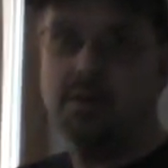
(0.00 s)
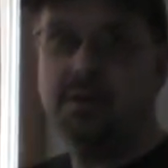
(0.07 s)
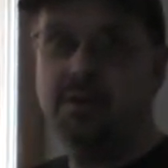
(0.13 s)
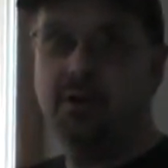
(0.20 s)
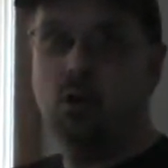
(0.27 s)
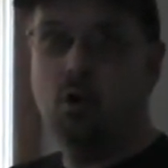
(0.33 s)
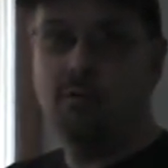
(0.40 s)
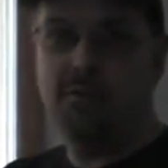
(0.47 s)

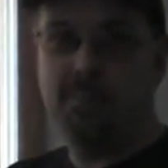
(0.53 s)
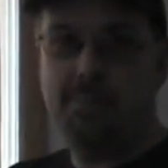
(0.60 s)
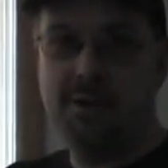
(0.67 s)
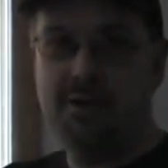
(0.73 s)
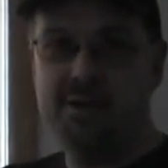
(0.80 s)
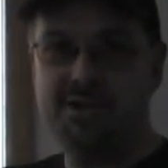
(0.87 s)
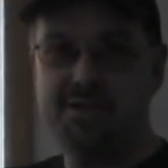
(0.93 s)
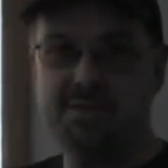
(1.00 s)
you know, over
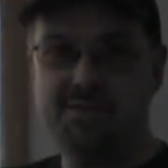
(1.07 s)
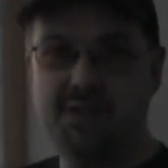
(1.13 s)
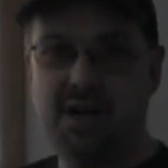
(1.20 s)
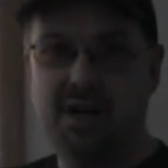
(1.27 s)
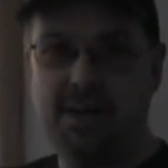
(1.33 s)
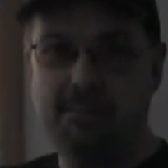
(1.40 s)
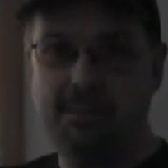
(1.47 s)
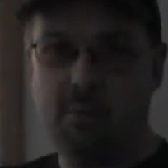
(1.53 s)
periods of
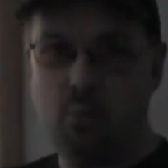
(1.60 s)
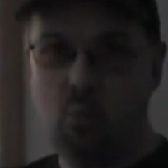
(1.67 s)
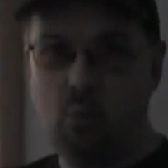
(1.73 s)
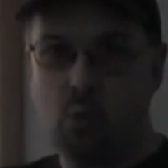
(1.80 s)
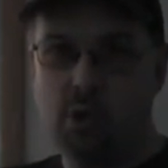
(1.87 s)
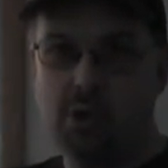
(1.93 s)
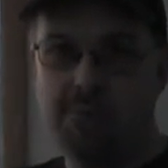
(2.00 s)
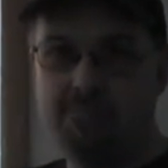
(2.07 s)
time there
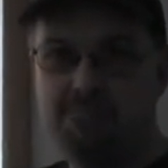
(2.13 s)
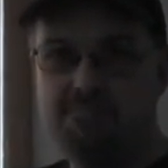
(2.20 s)
were